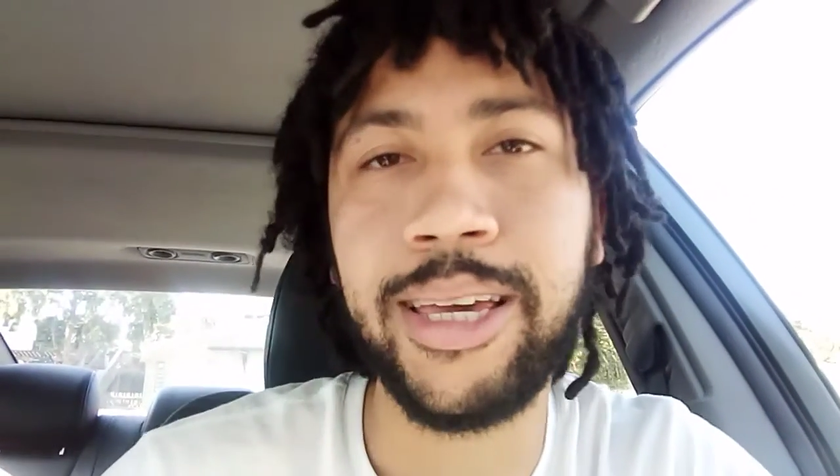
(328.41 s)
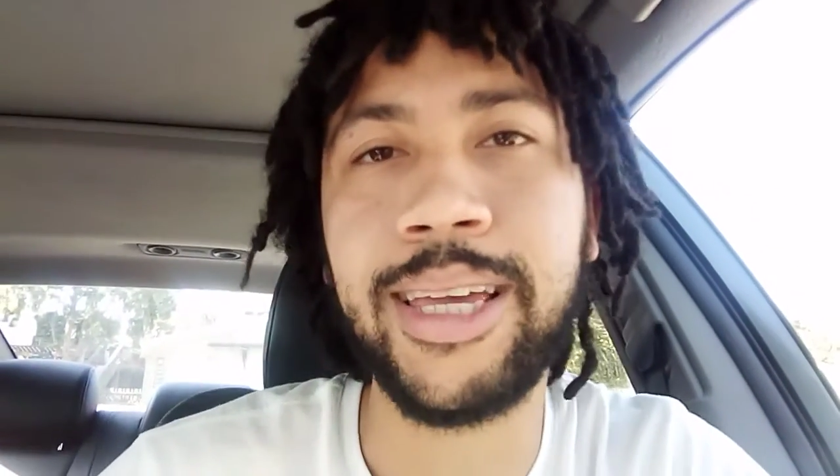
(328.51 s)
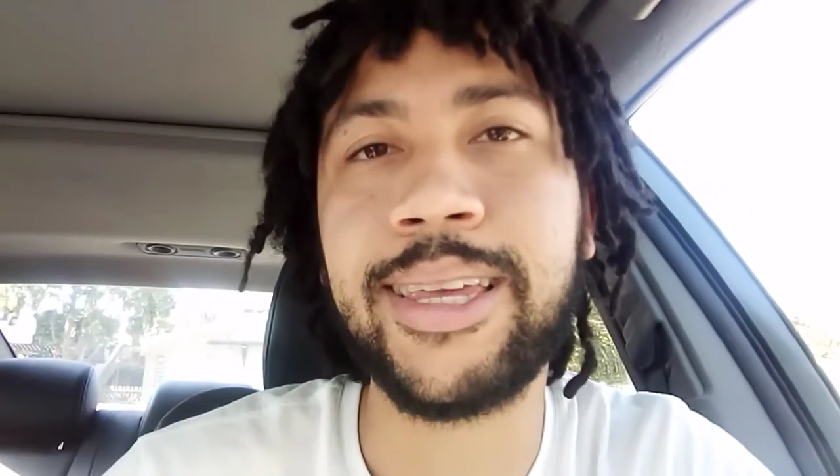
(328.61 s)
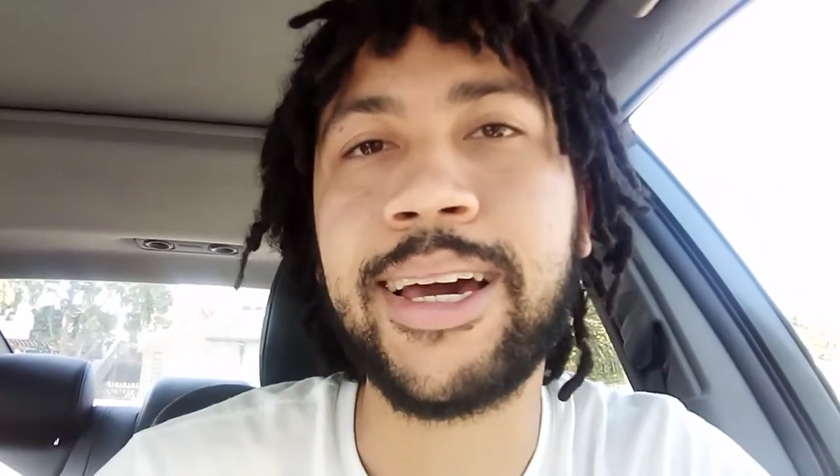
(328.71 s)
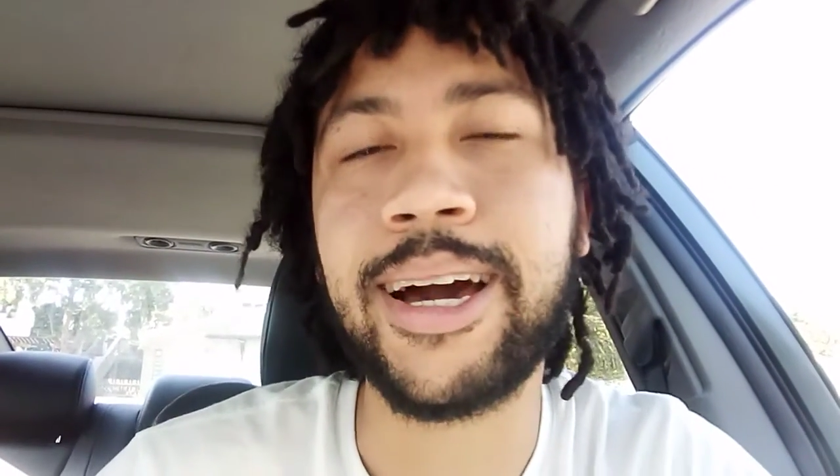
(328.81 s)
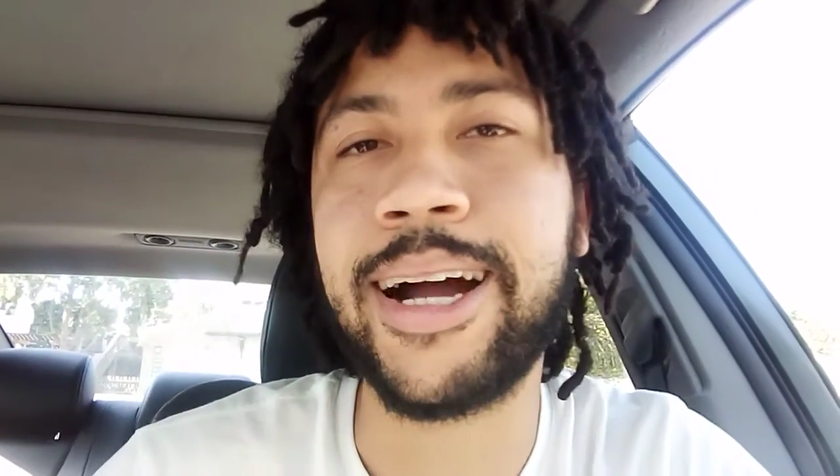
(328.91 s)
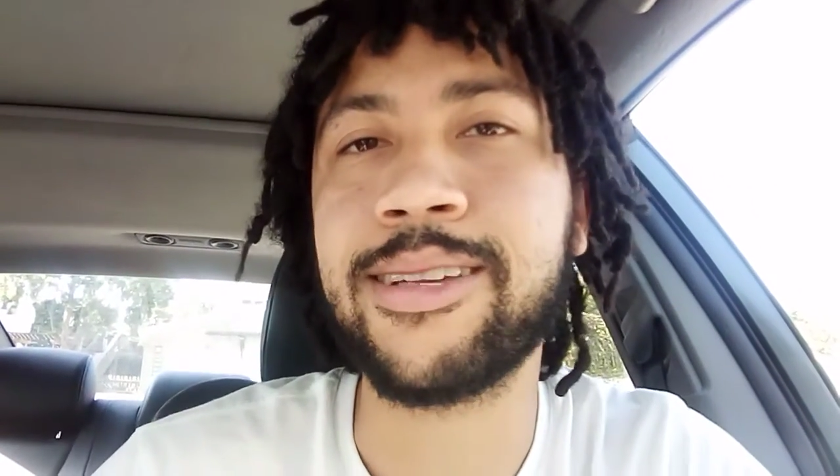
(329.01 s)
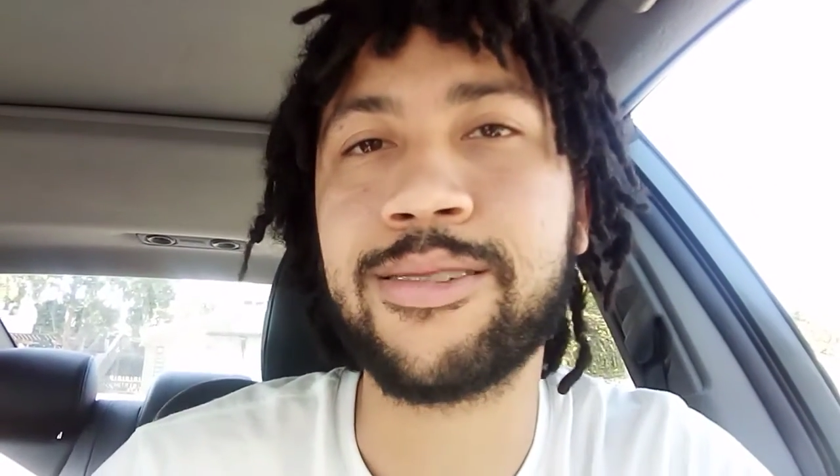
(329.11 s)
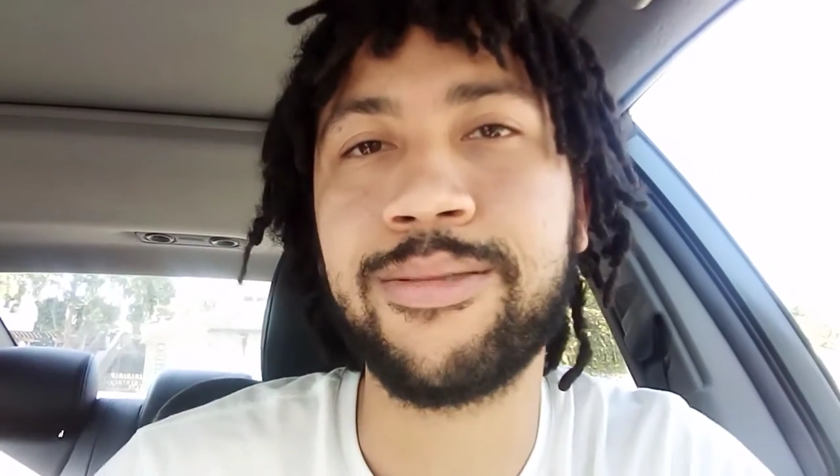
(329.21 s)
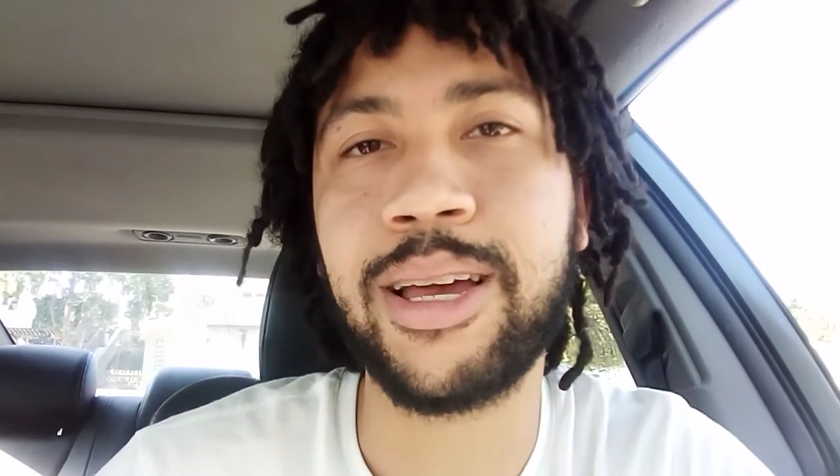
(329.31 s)
get that
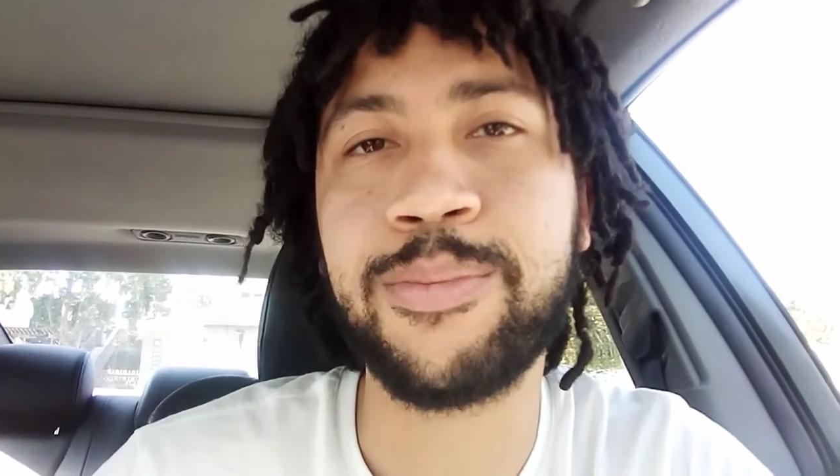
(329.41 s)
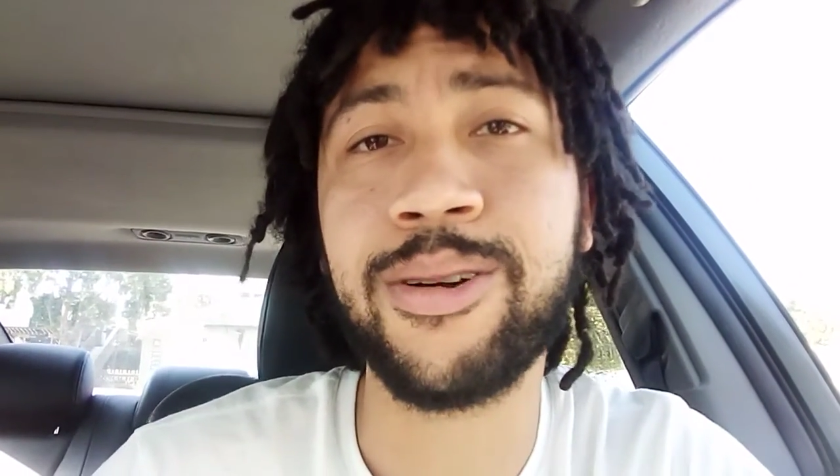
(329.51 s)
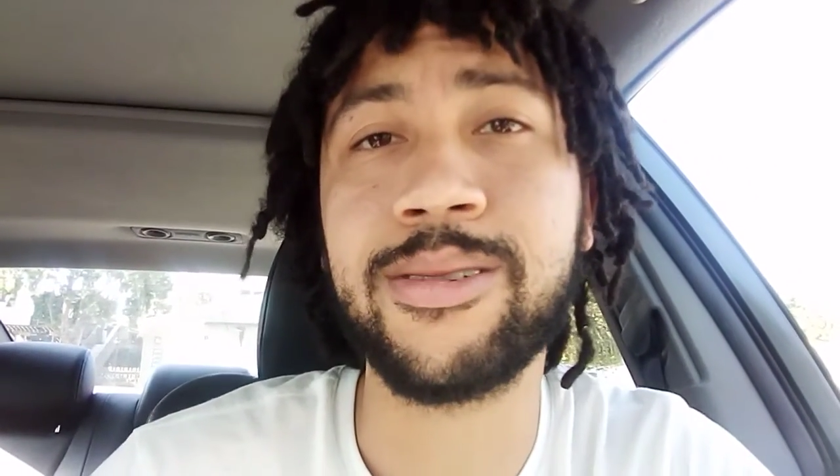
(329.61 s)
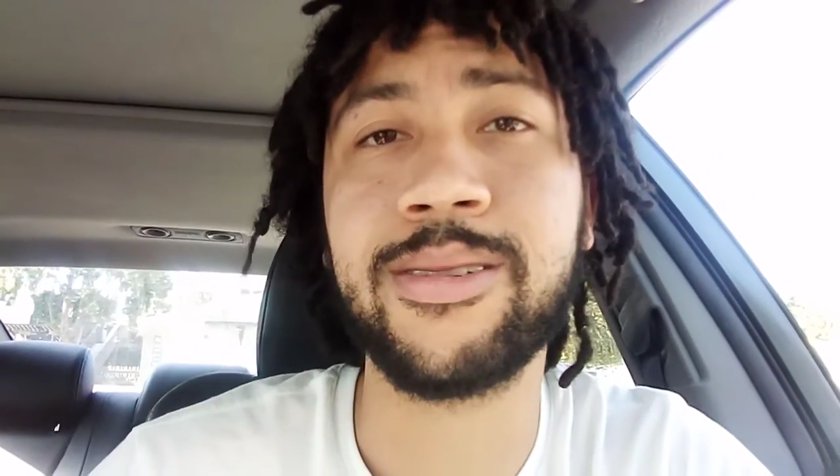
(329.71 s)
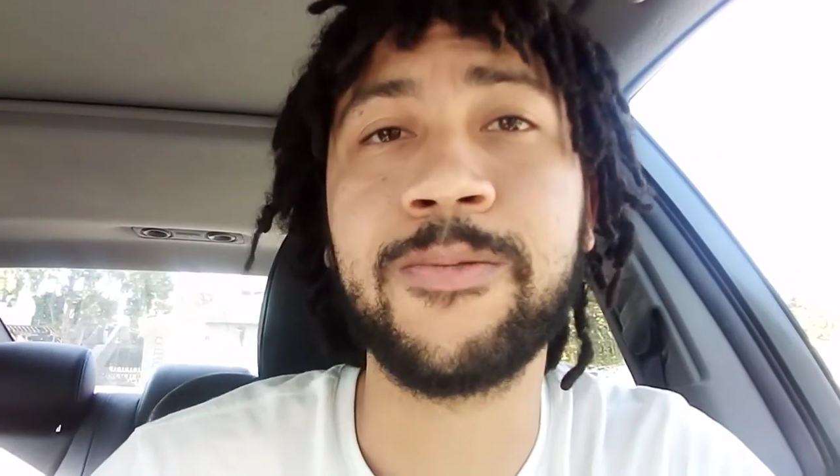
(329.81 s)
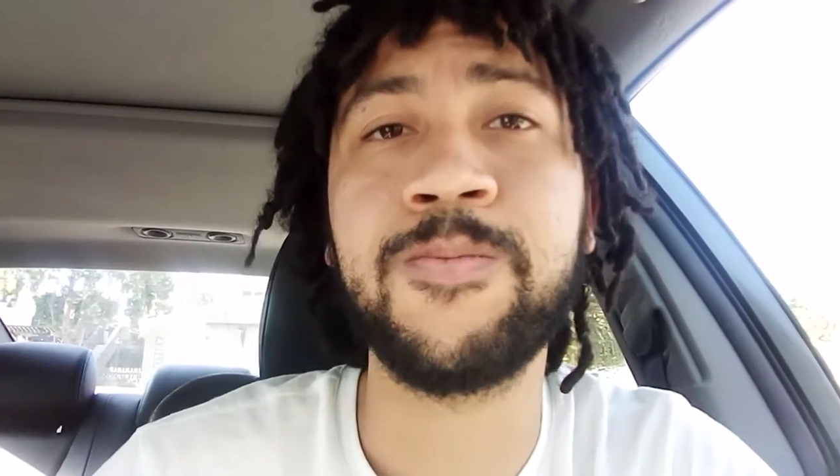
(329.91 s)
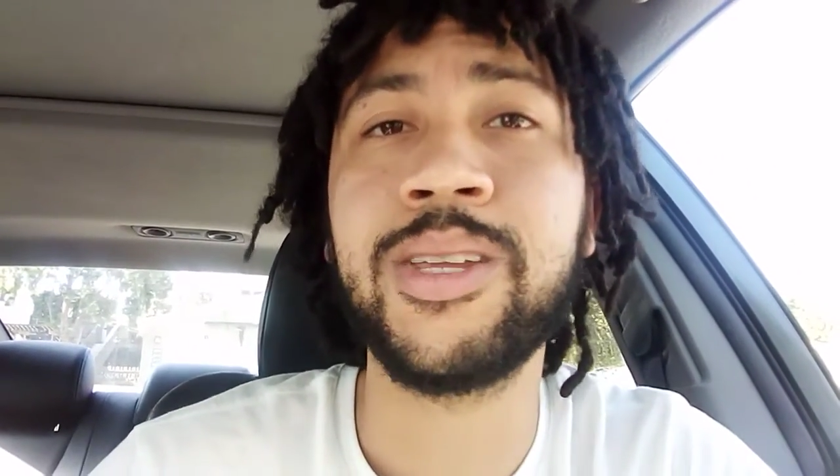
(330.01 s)
guidance from that person.